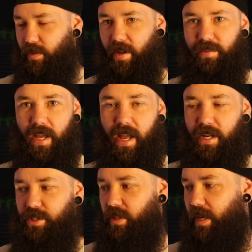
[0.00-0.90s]
So I'll have to
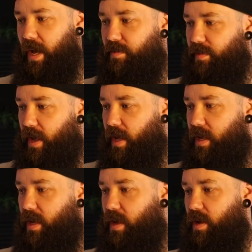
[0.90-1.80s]
actually have
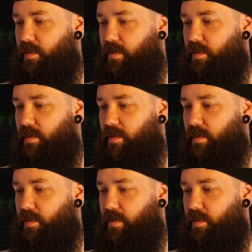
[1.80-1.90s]
a